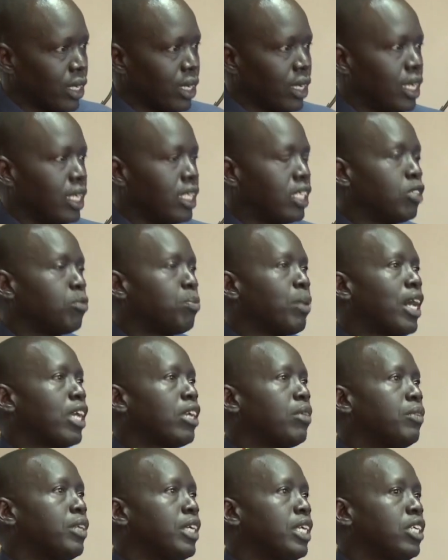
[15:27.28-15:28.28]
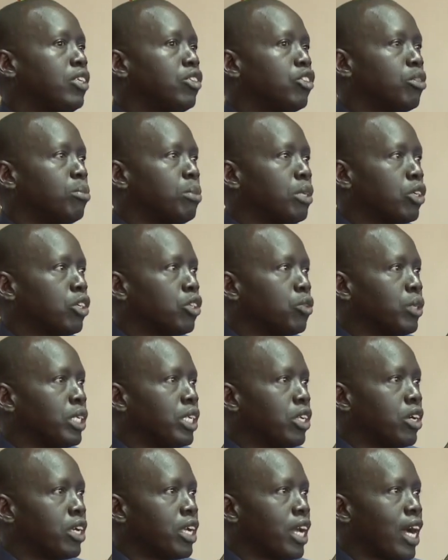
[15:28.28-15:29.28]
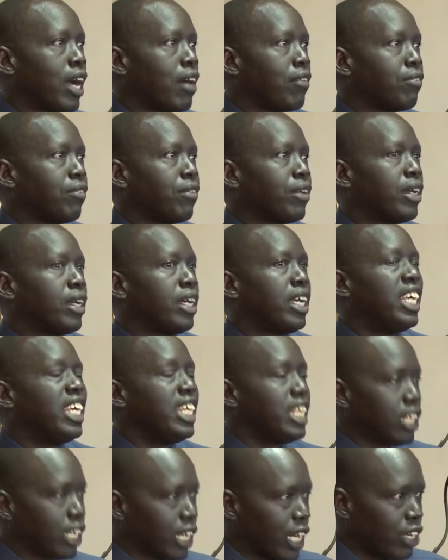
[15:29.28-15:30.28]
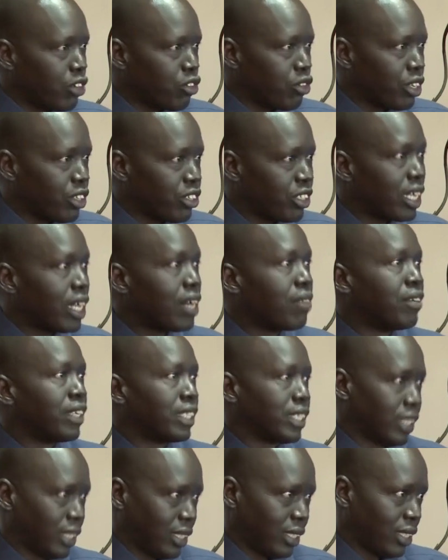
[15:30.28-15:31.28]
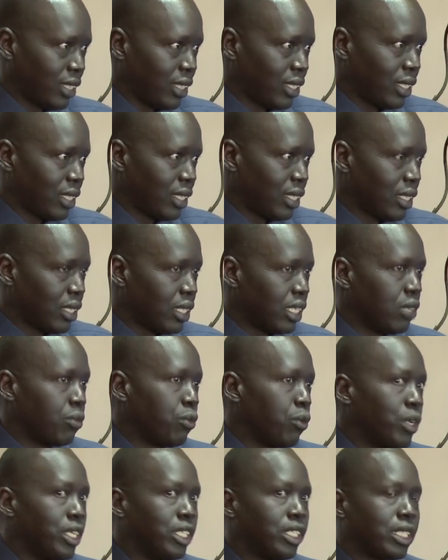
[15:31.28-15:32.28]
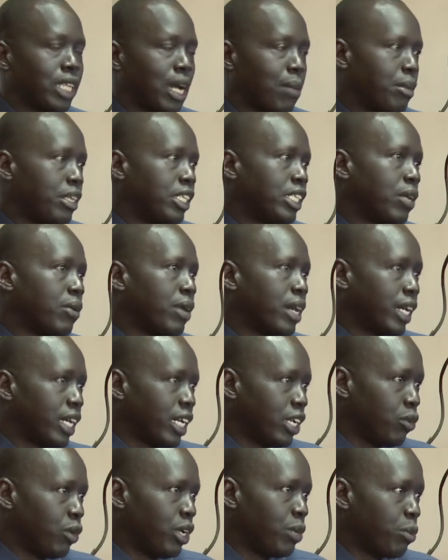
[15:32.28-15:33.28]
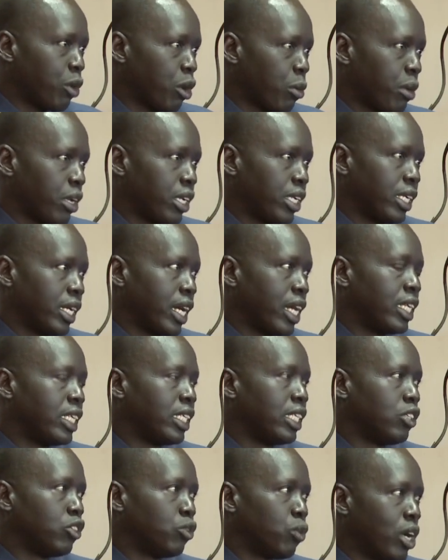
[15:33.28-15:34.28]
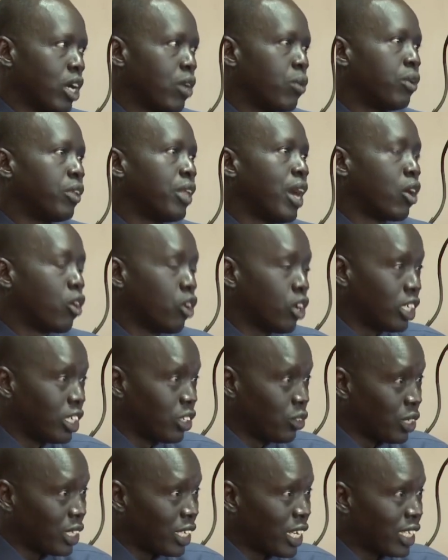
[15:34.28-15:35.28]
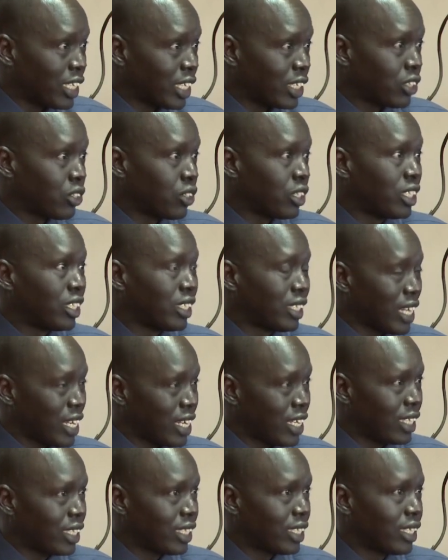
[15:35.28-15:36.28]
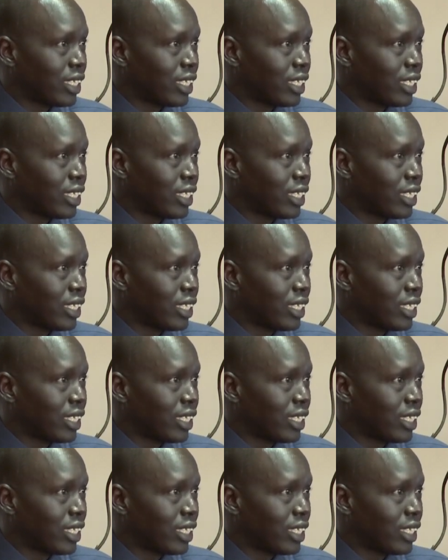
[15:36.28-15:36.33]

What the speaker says: It is part of the reason because we don't have in-country servers. If we establish our gateway properly and it is worked with according to international standard,